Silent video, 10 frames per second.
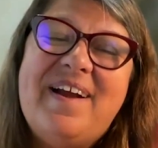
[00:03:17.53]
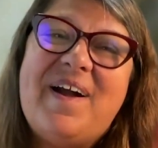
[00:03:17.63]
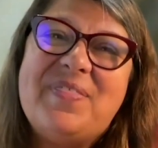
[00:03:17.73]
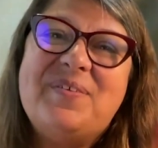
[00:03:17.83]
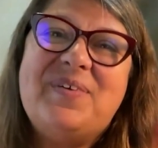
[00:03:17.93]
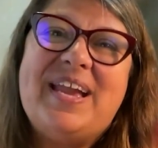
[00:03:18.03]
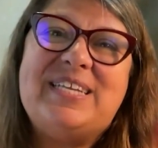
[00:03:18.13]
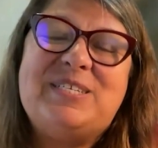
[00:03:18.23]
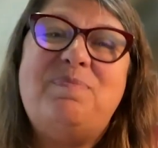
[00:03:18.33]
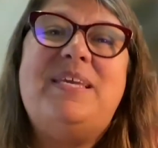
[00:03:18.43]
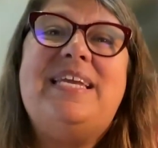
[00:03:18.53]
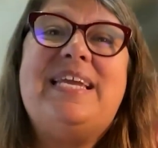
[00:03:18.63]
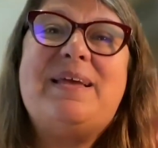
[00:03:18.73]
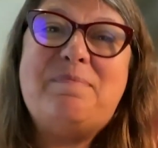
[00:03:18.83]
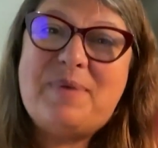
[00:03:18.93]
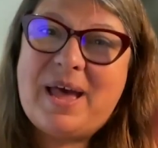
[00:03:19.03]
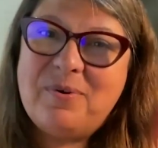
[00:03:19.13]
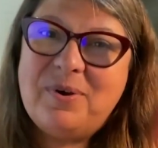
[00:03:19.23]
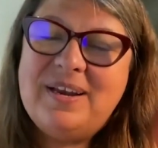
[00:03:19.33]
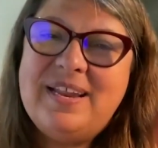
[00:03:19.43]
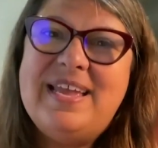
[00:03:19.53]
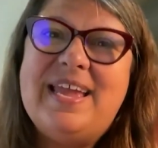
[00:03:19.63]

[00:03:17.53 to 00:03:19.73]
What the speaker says: on the way to being empowered